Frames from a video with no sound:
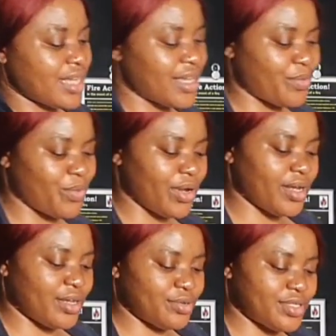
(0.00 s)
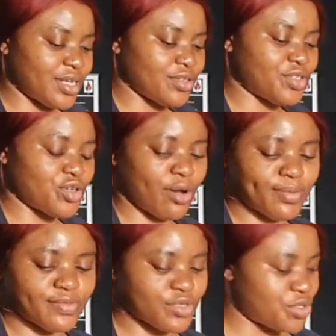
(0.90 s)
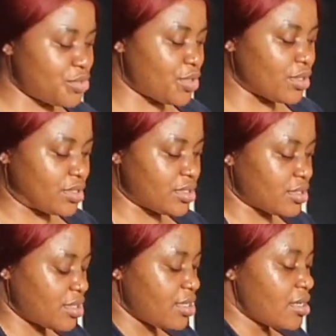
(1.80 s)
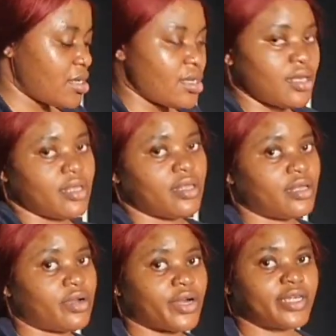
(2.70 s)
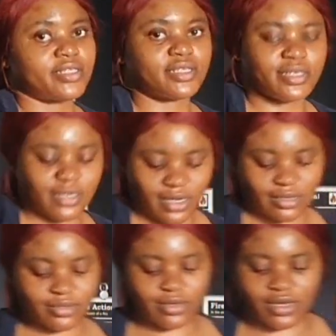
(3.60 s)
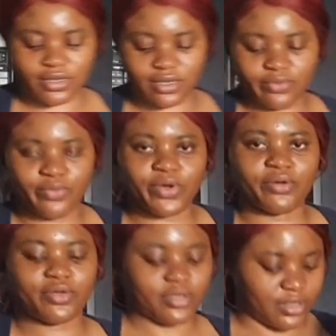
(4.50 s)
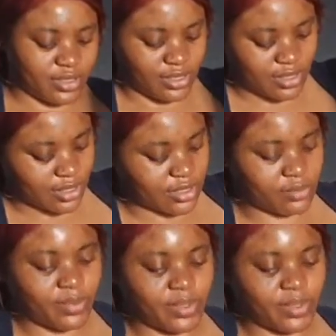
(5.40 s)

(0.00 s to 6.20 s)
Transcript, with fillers: was like, what? It sells tops for two dollars. Crazy. I don't know how you can, well you can see this,